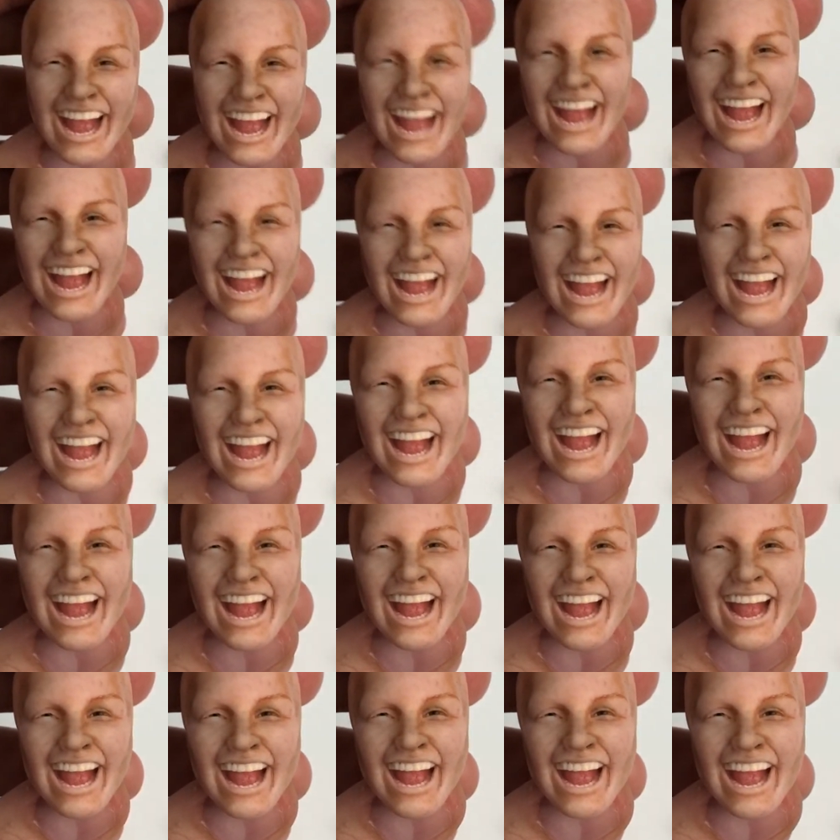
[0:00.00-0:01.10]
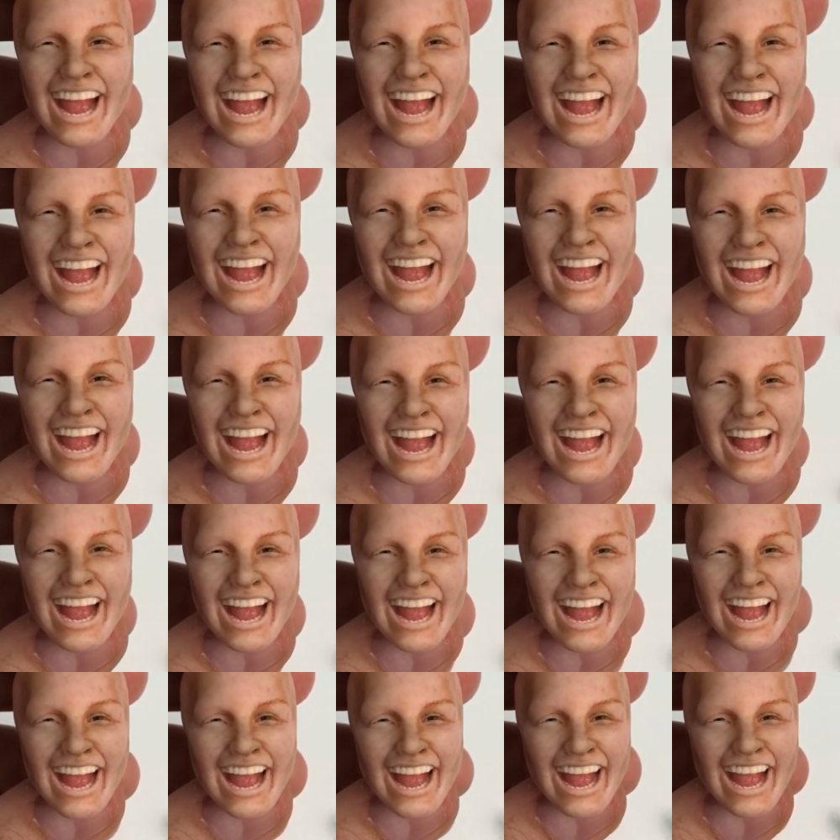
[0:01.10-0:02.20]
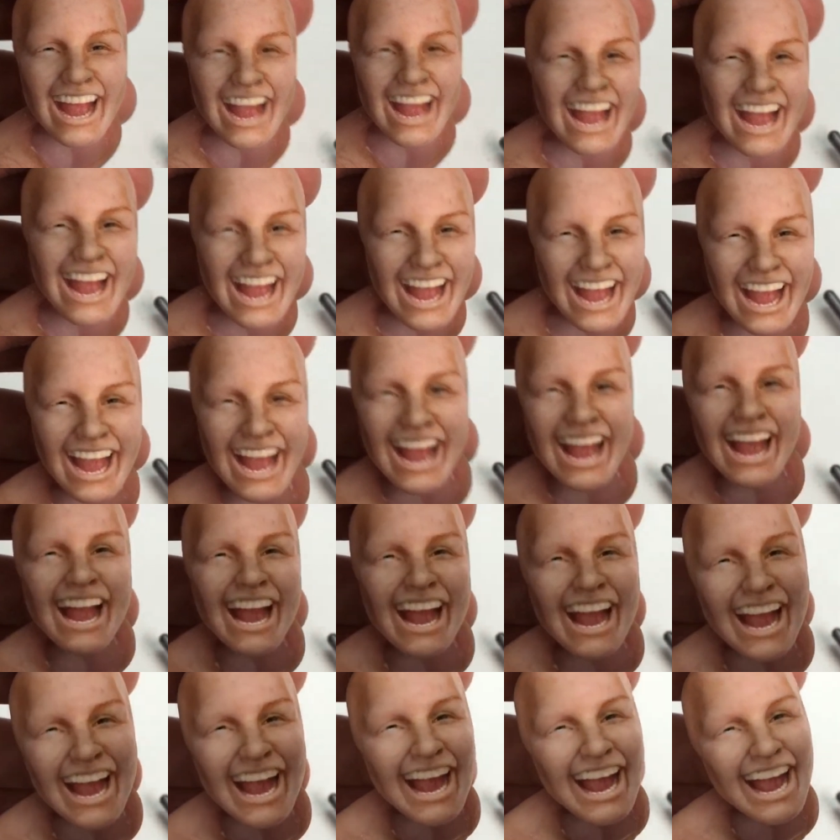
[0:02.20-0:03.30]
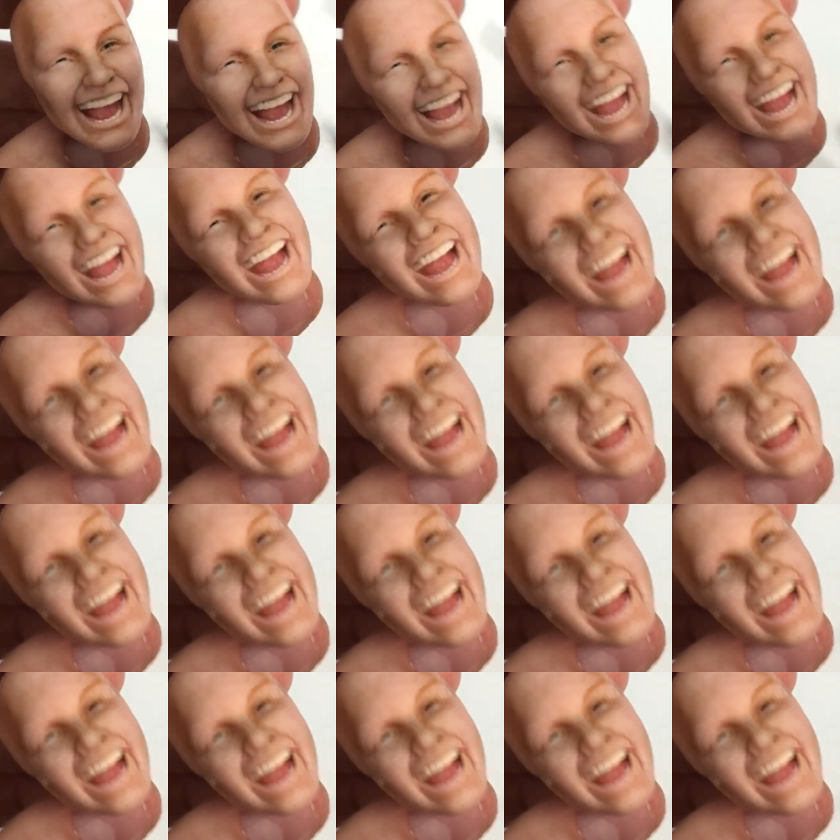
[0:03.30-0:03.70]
and spend more time dedicating to that, if